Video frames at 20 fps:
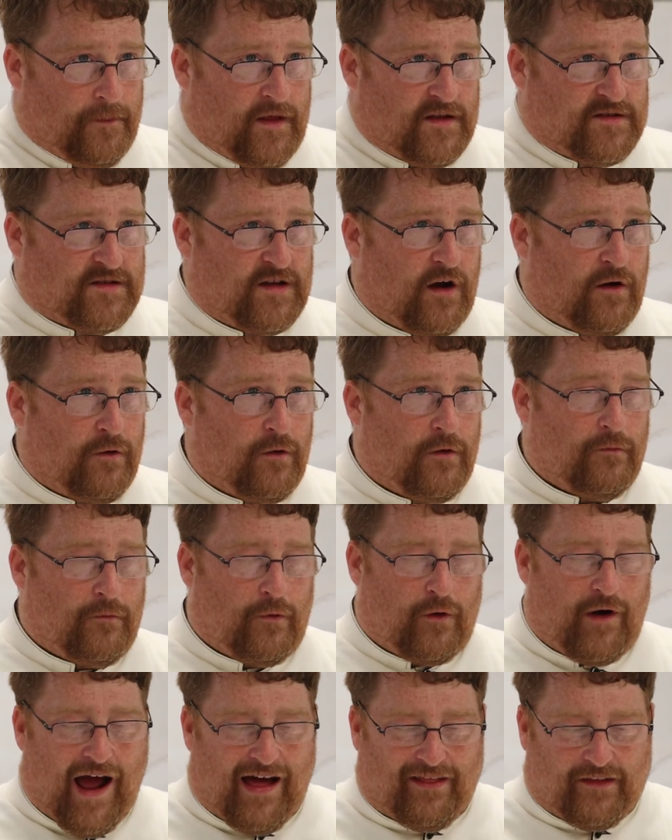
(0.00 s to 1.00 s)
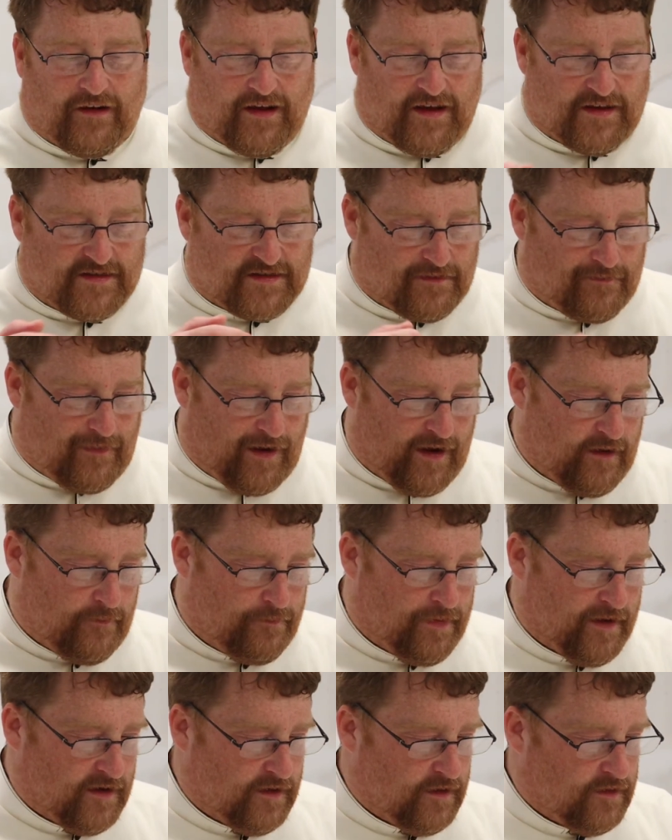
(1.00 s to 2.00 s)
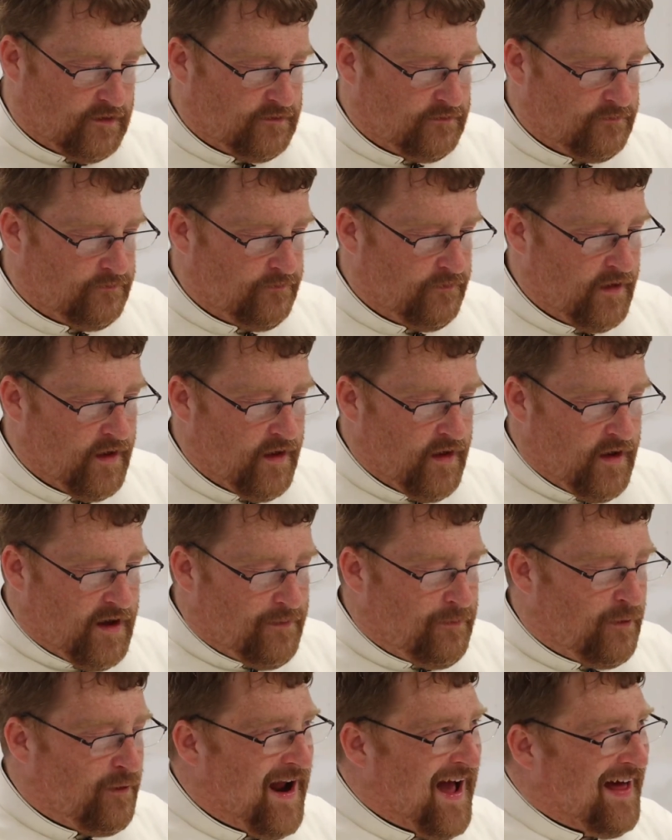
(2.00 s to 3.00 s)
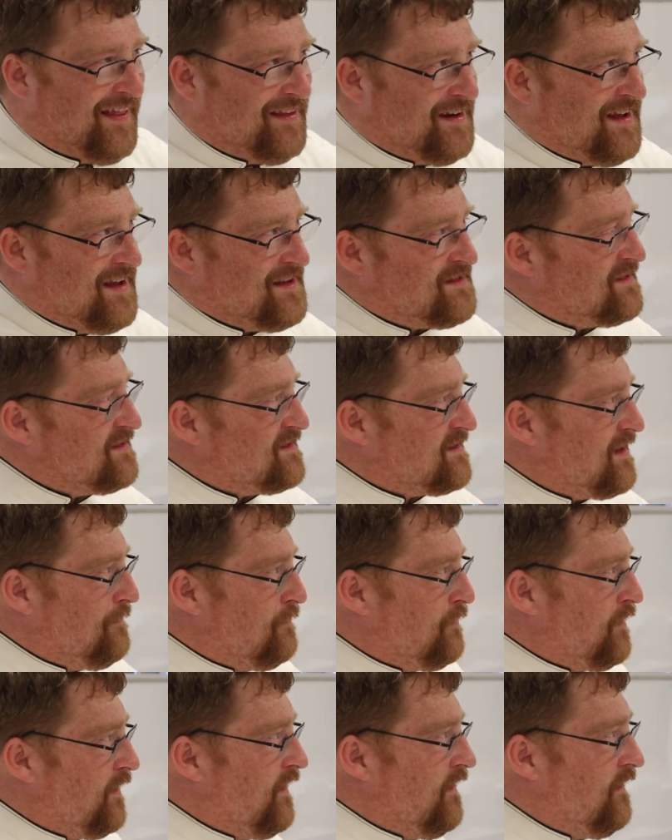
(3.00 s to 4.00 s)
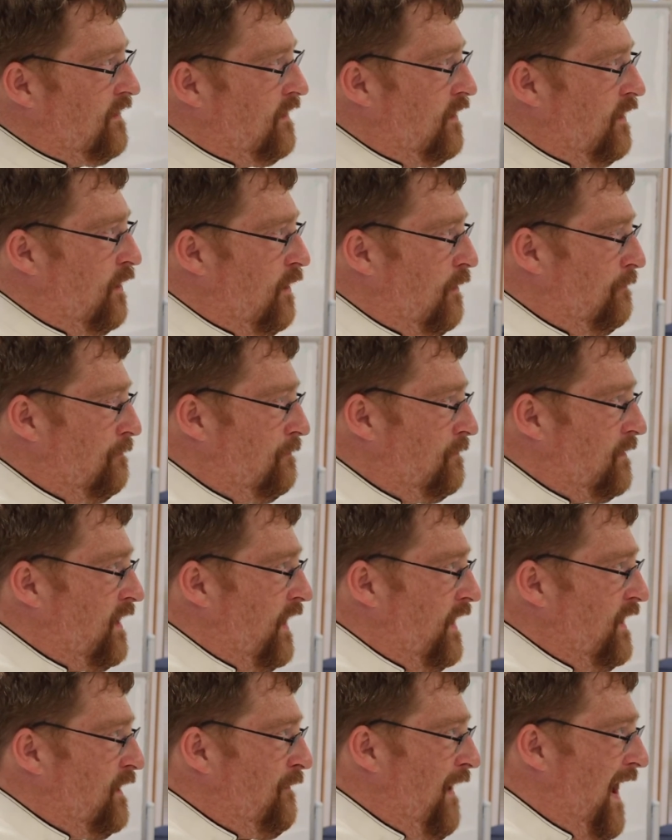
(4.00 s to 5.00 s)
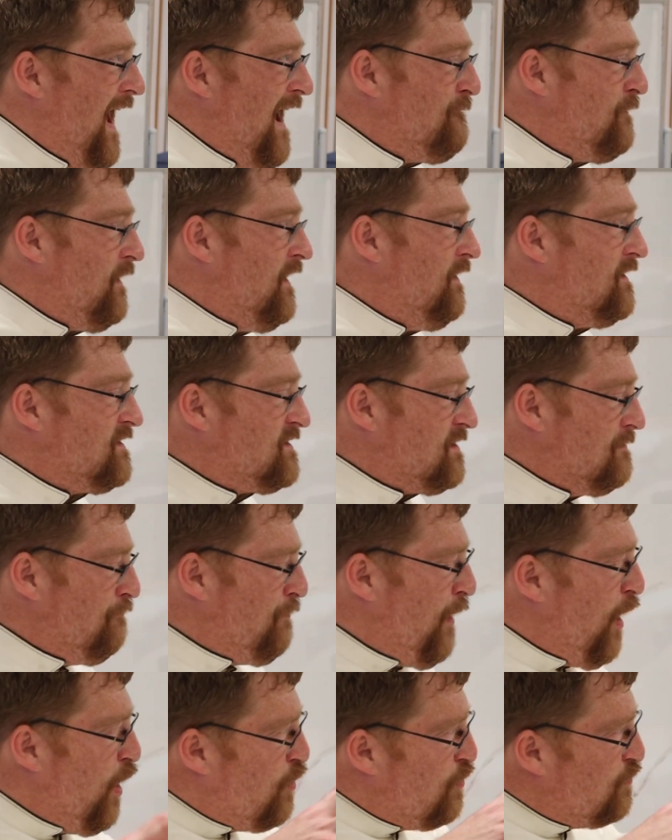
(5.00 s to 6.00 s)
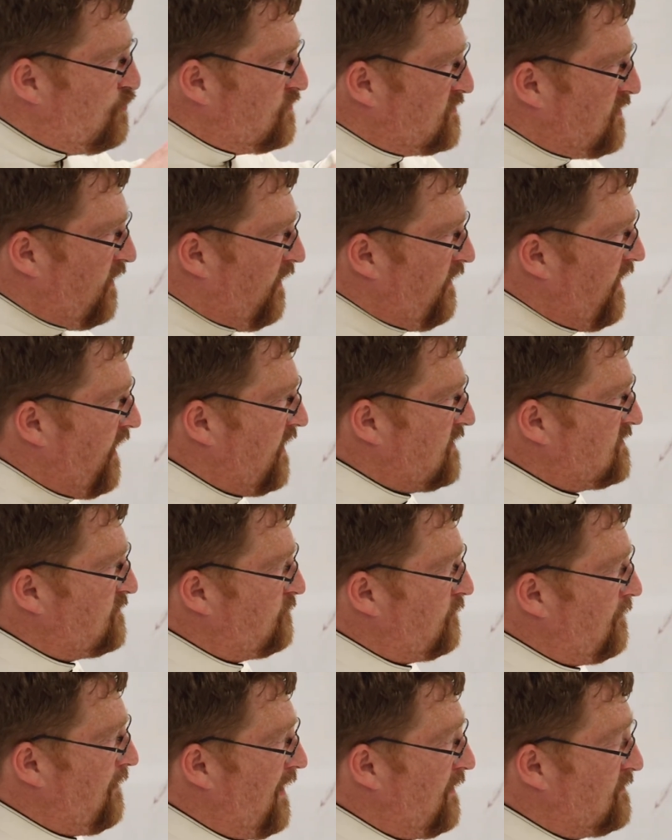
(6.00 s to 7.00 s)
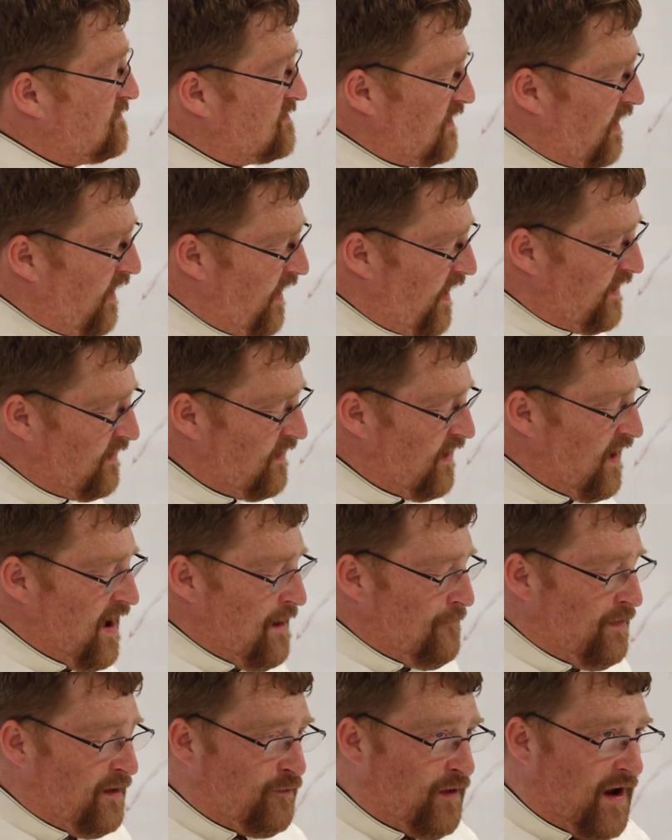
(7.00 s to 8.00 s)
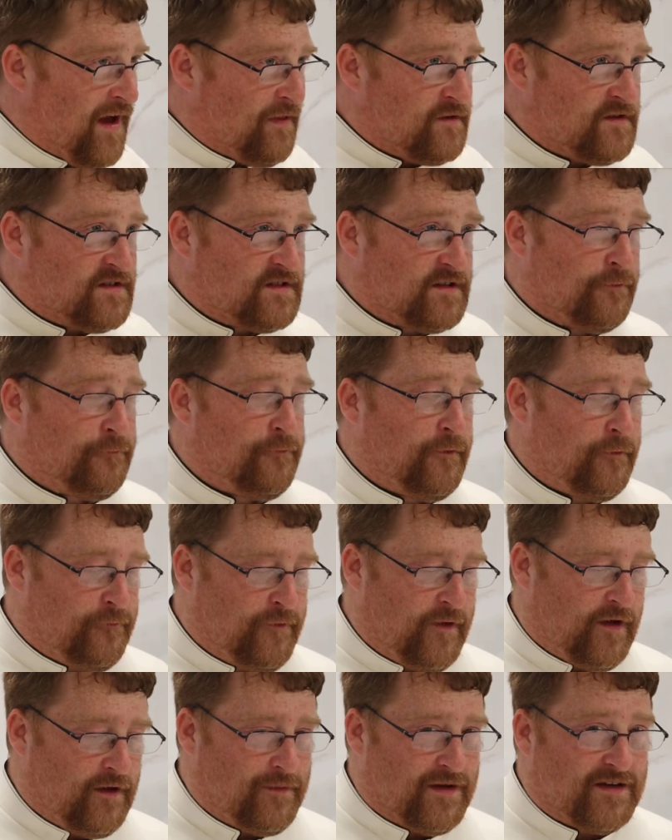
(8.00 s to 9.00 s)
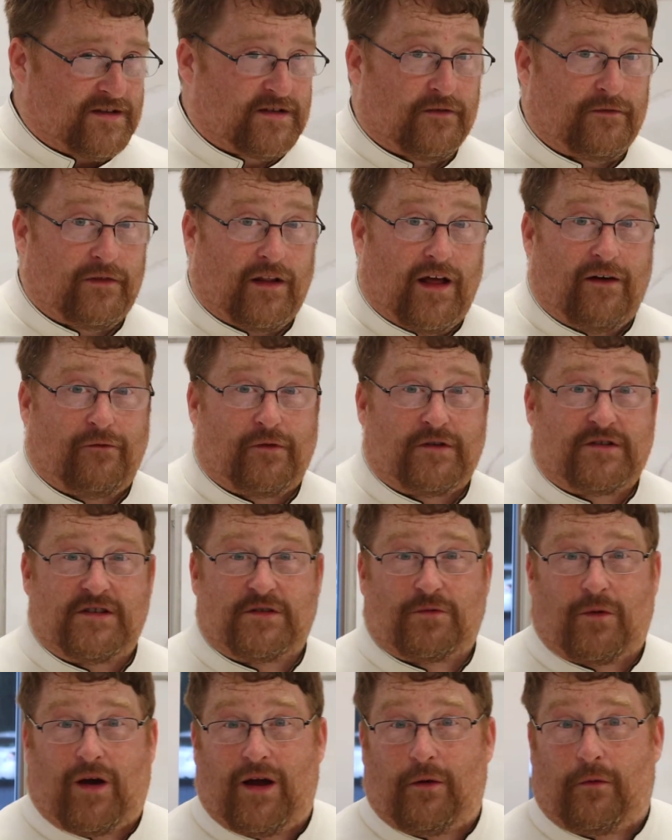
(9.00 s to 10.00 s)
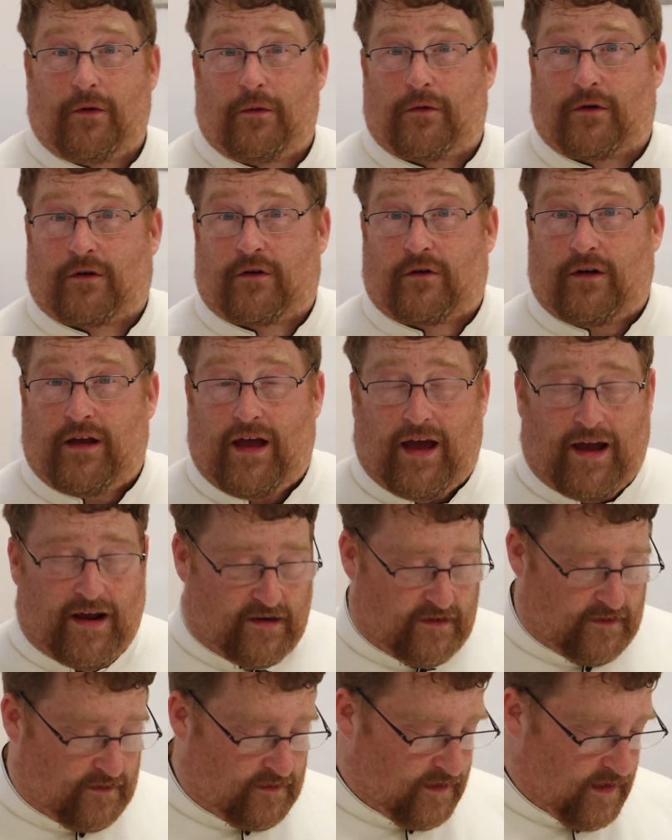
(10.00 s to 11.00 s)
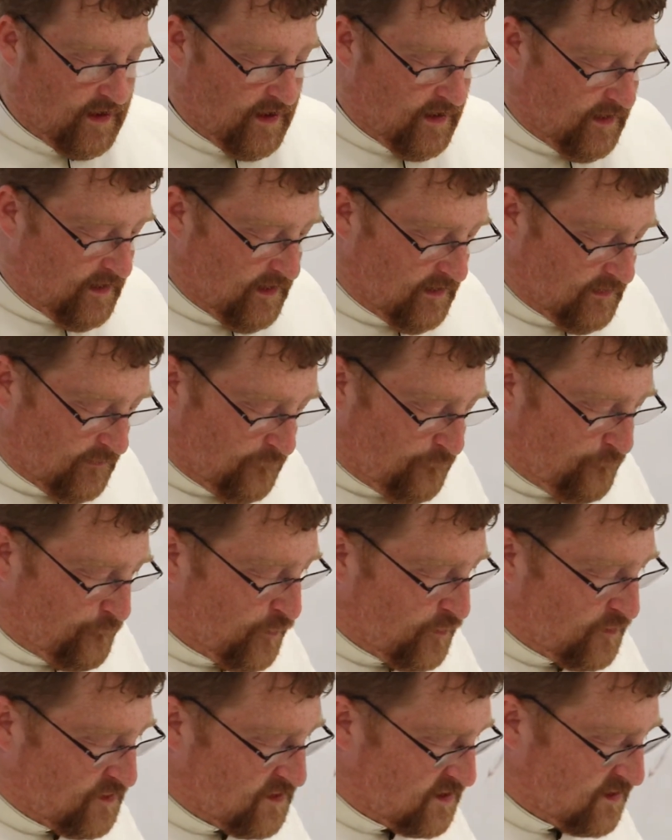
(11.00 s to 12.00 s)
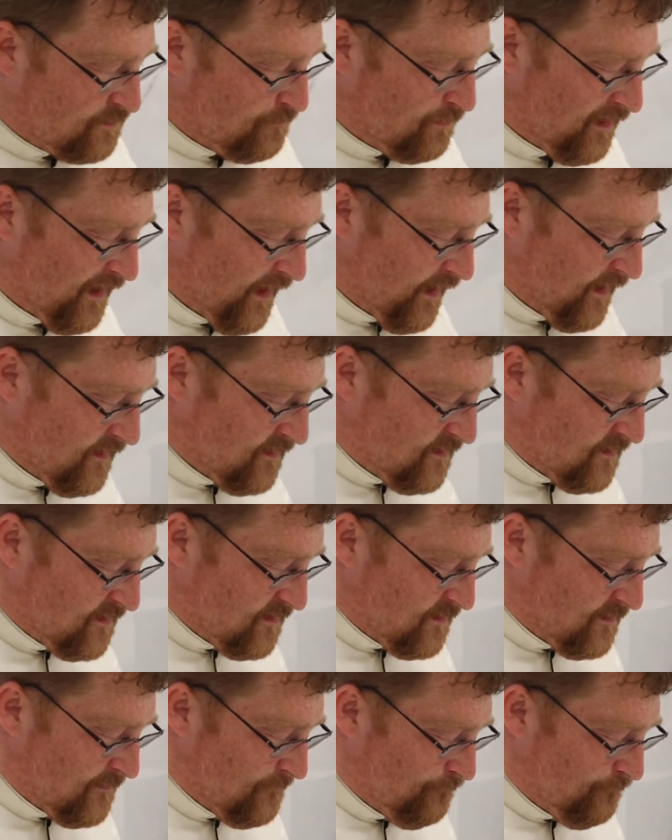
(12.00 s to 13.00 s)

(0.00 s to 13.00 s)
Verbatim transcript: And so morality isn't my opinion. And morality isn't something, you know, kind of heavy that's imposed on us from outside, but rather is the fulfillment of love, which is why we were created in the first place.